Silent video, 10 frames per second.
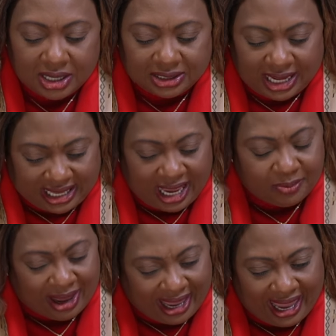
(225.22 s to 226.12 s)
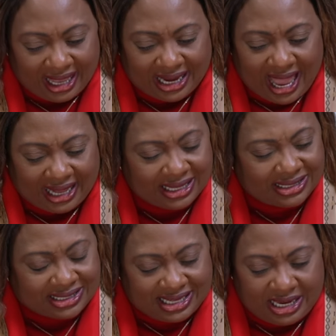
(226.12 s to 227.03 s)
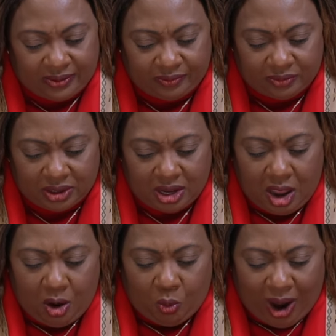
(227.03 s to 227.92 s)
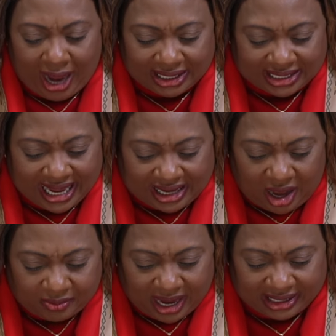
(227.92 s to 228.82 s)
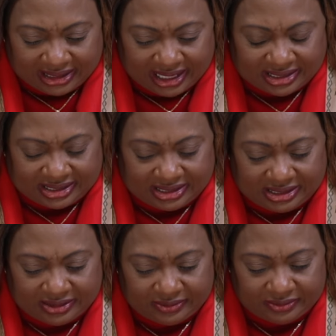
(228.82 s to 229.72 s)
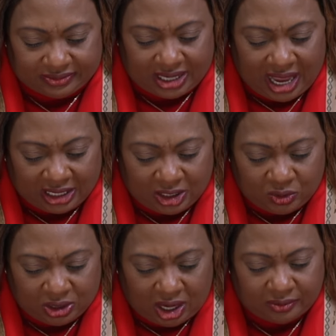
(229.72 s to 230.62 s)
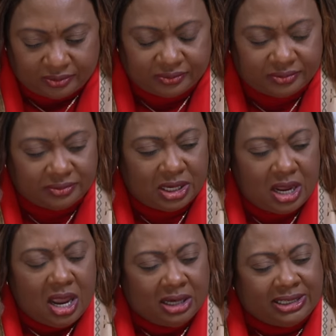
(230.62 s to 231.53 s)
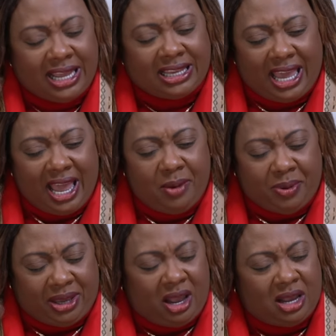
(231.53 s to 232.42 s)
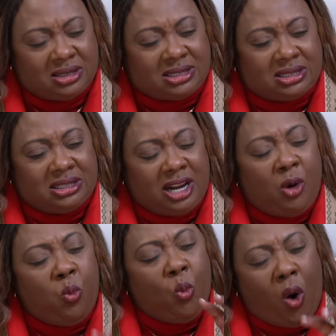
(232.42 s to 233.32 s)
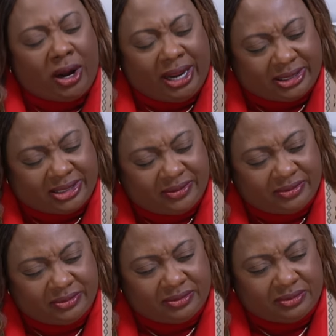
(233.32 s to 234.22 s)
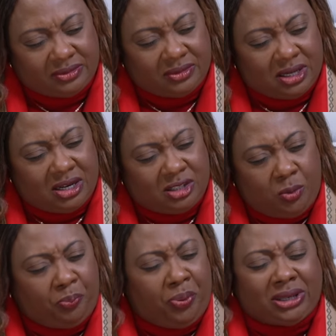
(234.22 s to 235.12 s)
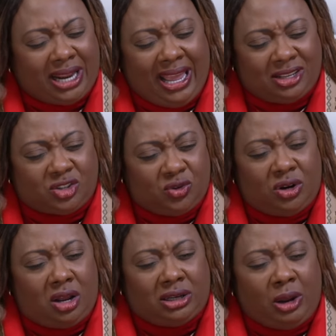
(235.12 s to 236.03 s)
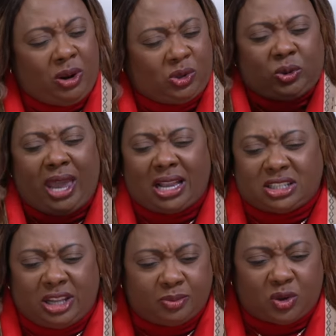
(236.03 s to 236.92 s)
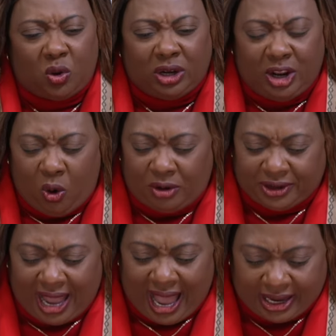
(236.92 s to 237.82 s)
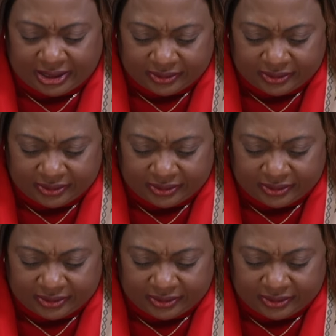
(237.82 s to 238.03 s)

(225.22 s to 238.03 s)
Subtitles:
They came by air, land, and sea. Why did they come like this? Hallelujah. They came because they wanted to put Israel, they wanted to catch them totally off guard.